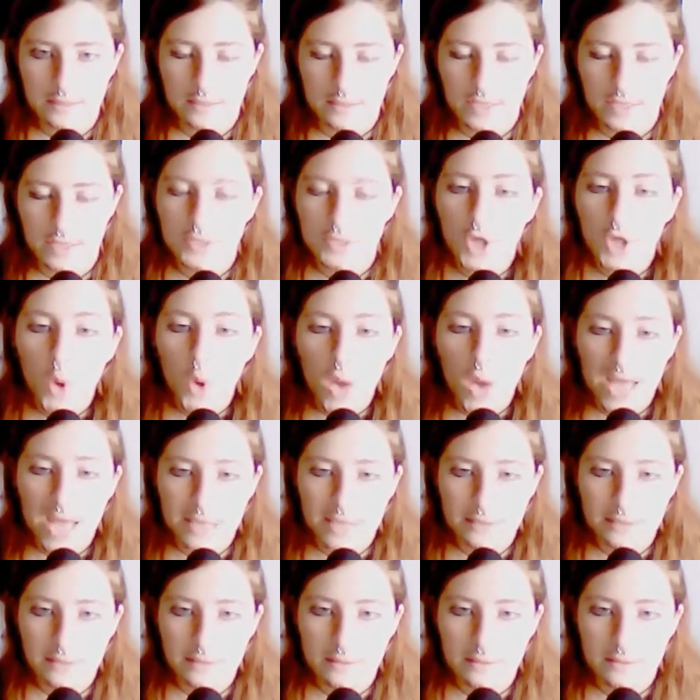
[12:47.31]
in the
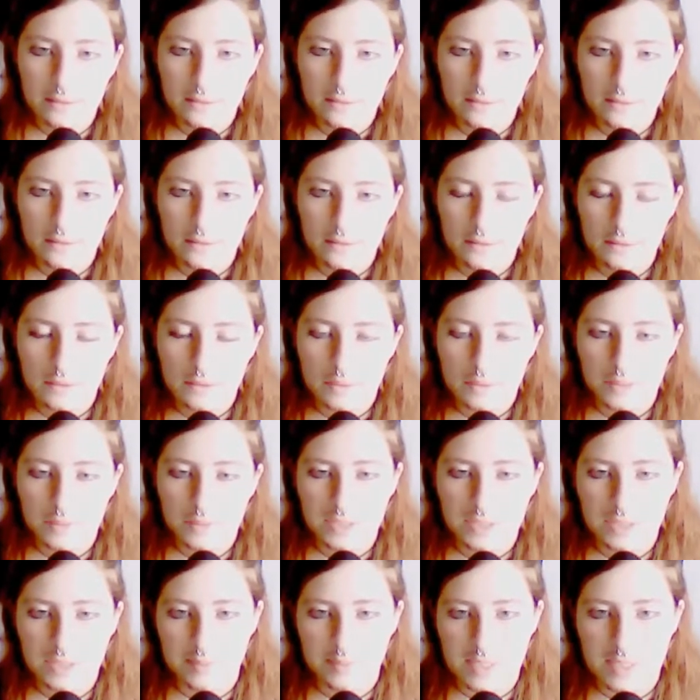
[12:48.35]
quiet, with
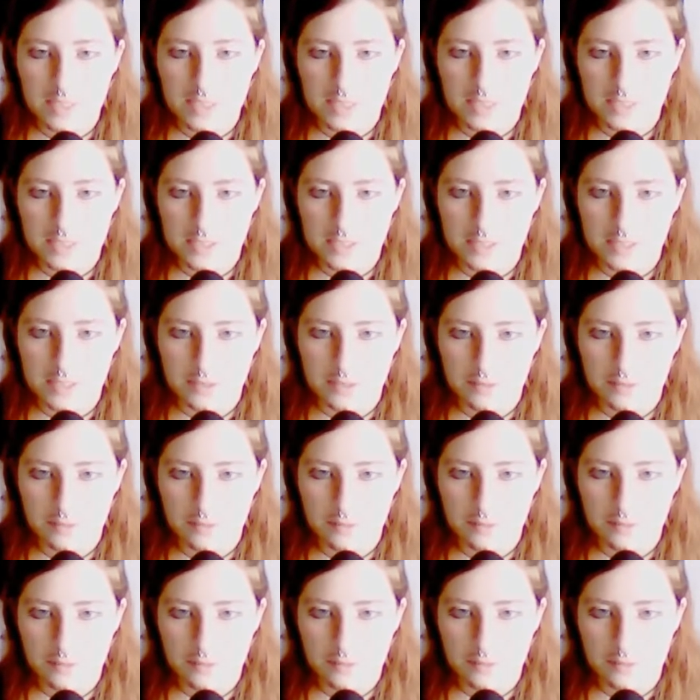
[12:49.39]
the imagination.